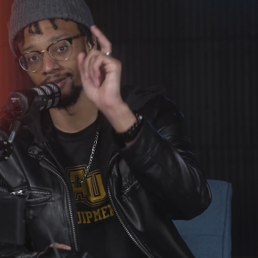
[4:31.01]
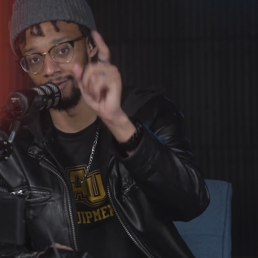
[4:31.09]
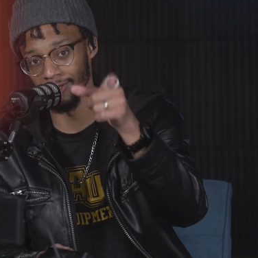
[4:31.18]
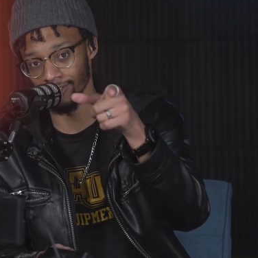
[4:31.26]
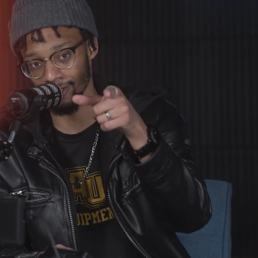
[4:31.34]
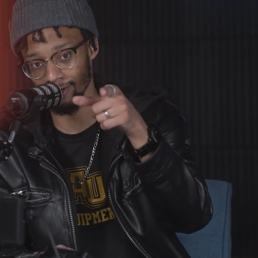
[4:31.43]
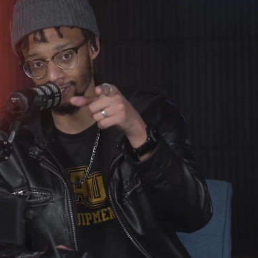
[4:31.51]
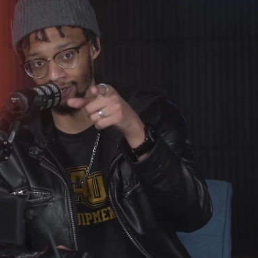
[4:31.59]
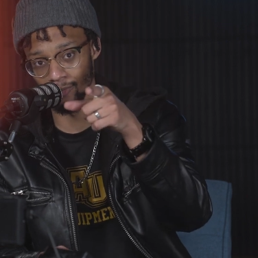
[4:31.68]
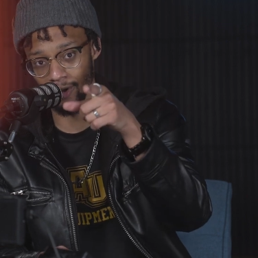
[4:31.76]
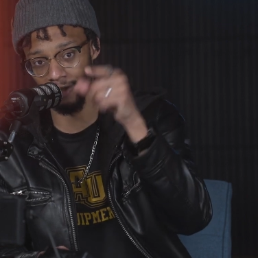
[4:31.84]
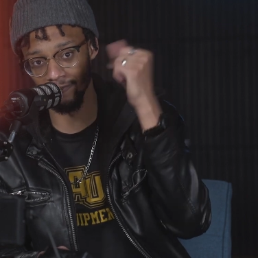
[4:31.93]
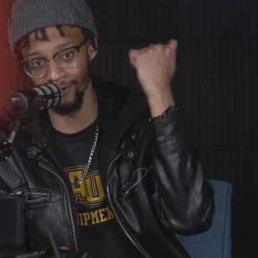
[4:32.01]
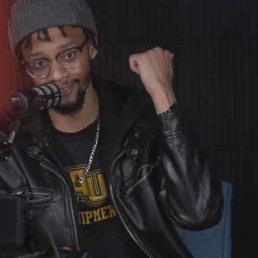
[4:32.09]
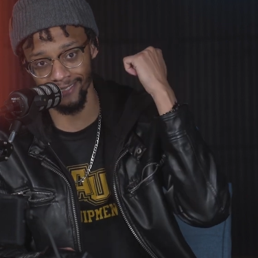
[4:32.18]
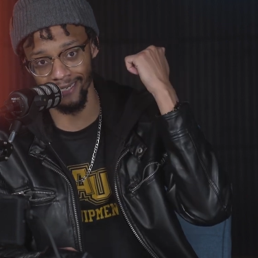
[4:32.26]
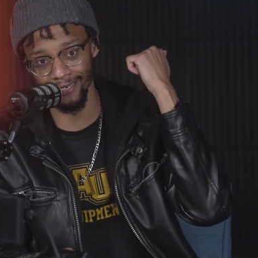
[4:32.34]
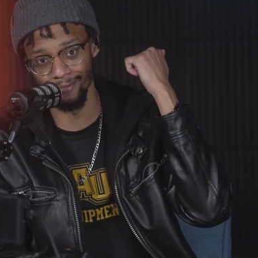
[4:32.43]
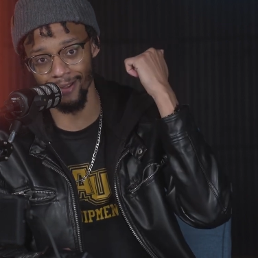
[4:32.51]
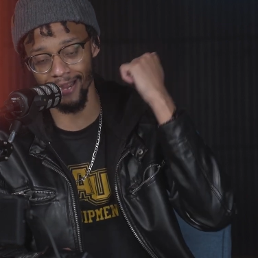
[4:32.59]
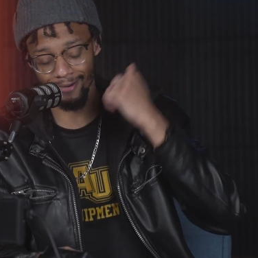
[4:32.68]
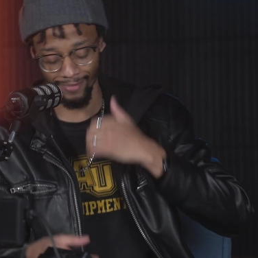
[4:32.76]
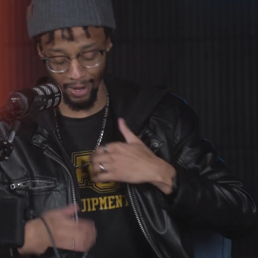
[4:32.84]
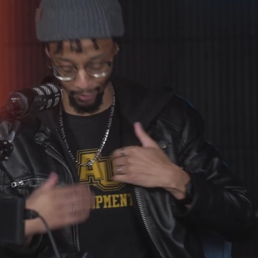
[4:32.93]
You can start somewhere. If you can see it in the
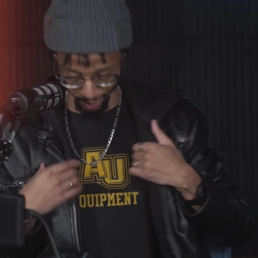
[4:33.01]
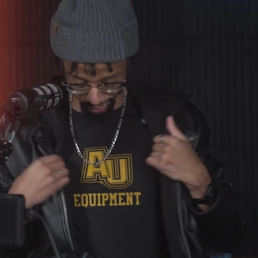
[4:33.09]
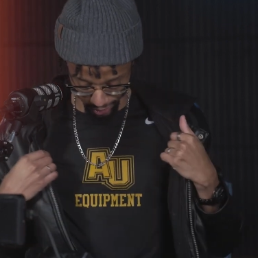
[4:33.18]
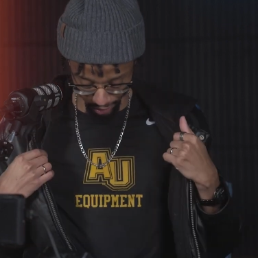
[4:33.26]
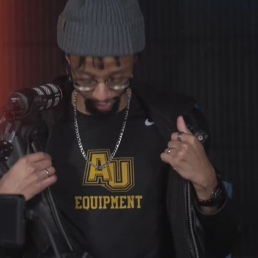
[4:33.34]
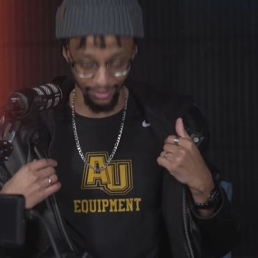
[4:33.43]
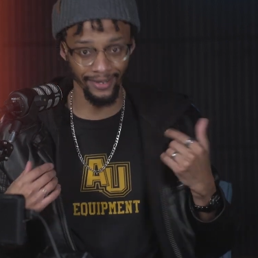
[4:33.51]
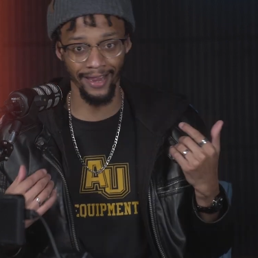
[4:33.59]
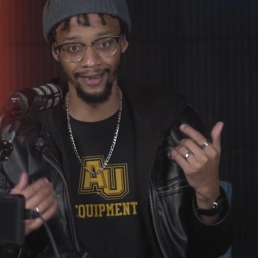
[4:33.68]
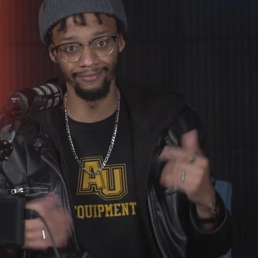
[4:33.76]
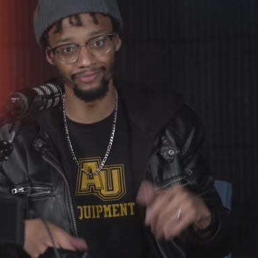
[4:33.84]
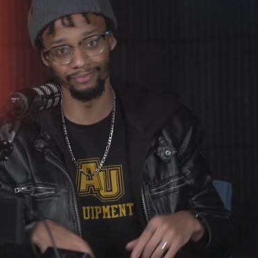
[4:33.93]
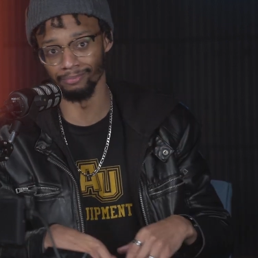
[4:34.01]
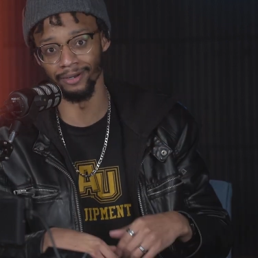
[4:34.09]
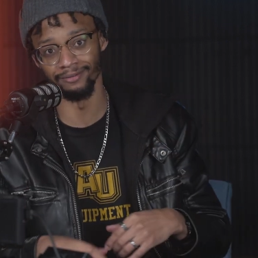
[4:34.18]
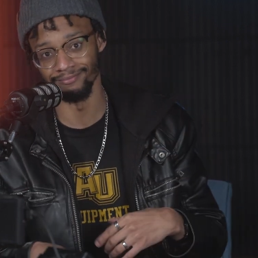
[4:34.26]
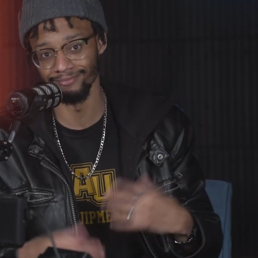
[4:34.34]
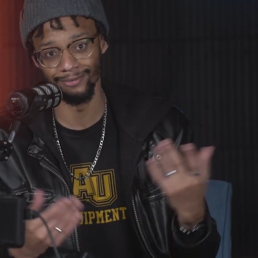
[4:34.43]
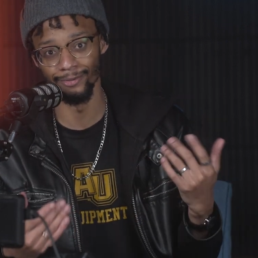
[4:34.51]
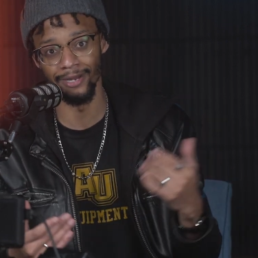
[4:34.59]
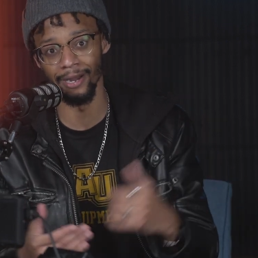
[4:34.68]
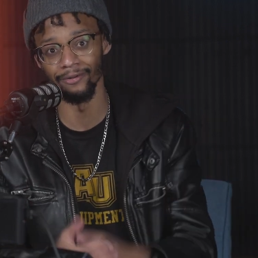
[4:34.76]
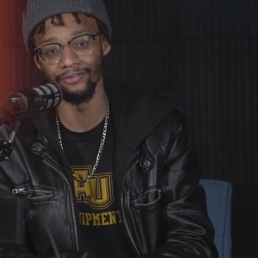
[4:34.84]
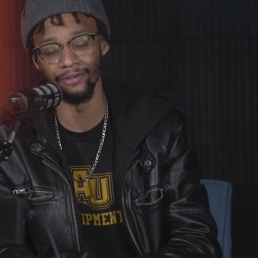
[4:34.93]
back, I'm not wearing a shirt again, but who
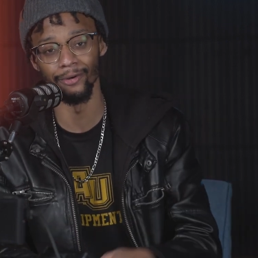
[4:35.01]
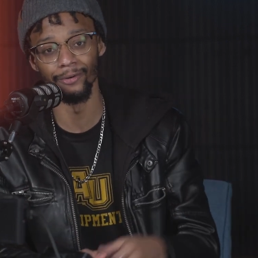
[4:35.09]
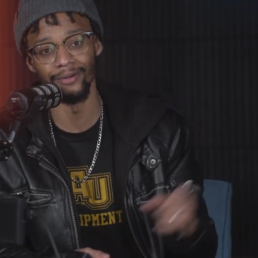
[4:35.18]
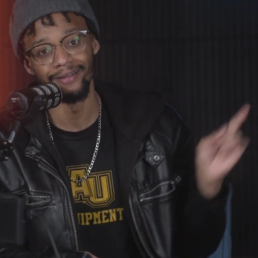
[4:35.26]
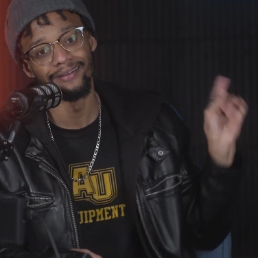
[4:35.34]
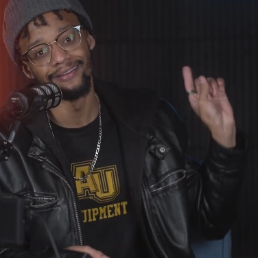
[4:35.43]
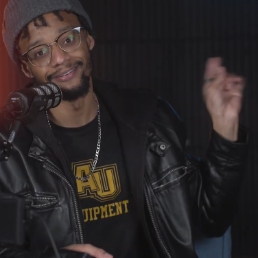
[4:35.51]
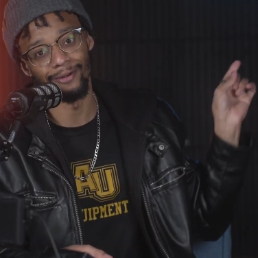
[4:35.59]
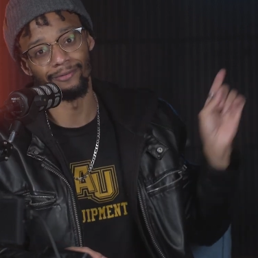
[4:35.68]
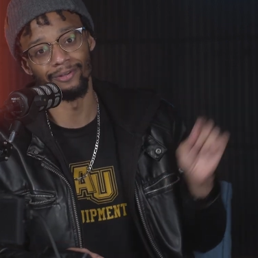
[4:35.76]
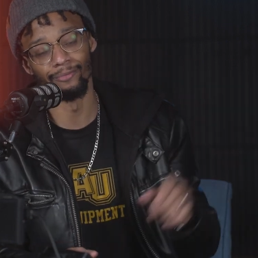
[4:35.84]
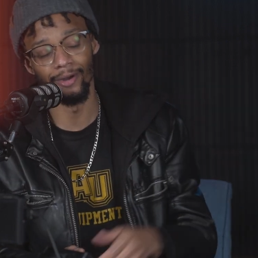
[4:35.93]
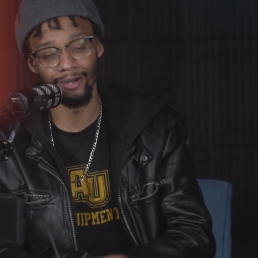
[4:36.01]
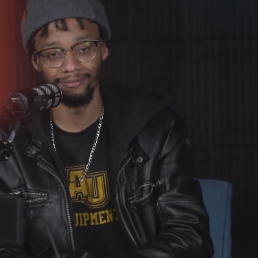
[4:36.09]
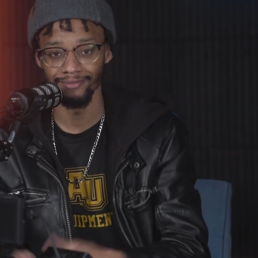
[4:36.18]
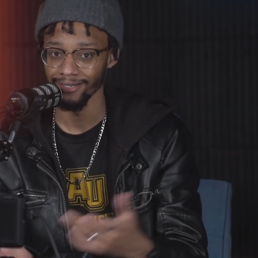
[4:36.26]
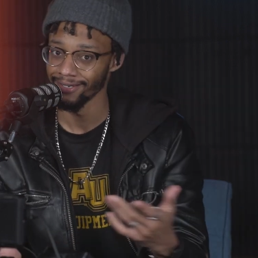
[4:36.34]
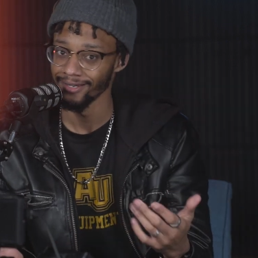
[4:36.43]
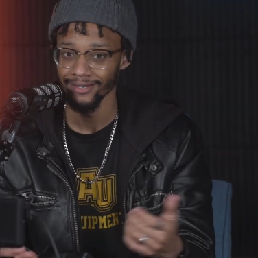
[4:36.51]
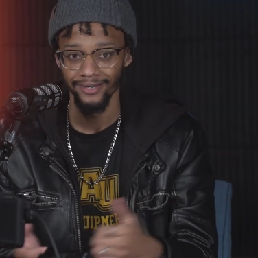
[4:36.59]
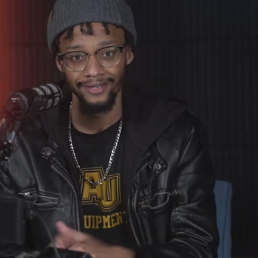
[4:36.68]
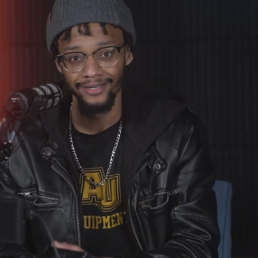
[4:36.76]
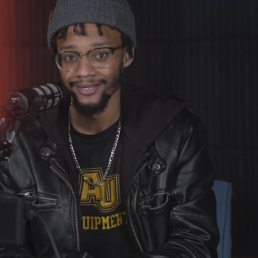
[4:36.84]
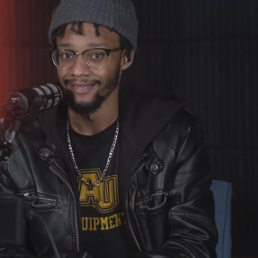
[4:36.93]
cares? So start somewhere.
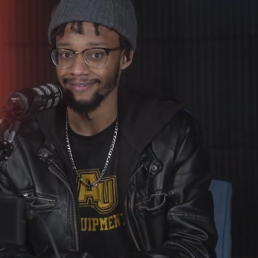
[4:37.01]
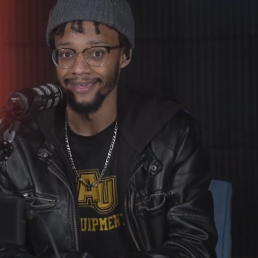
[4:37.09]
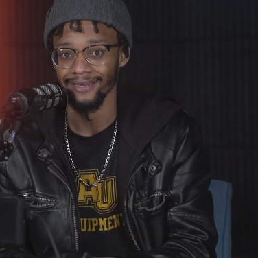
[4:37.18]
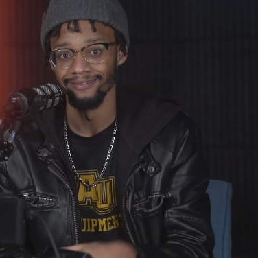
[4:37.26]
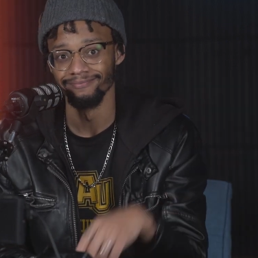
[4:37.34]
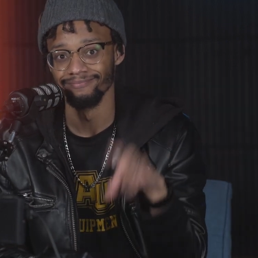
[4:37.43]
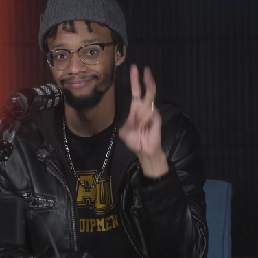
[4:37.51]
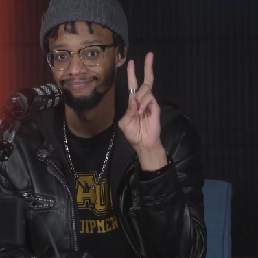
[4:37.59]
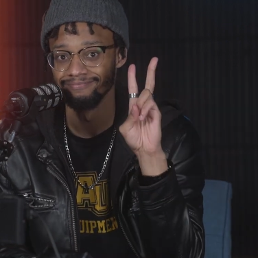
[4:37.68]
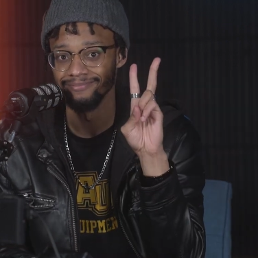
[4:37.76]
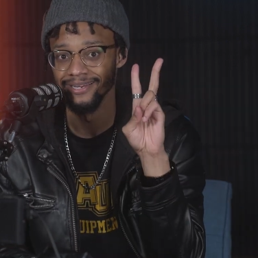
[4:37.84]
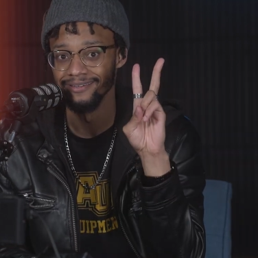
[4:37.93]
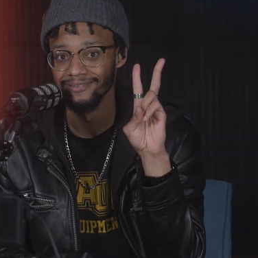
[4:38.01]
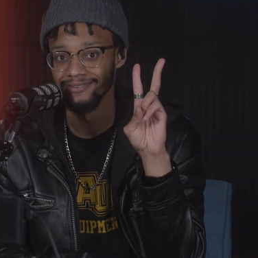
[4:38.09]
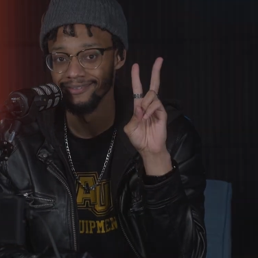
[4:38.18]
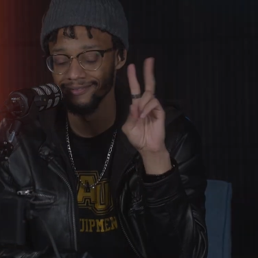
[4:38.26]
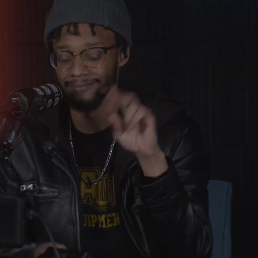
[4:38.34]
Let's get it. Peace.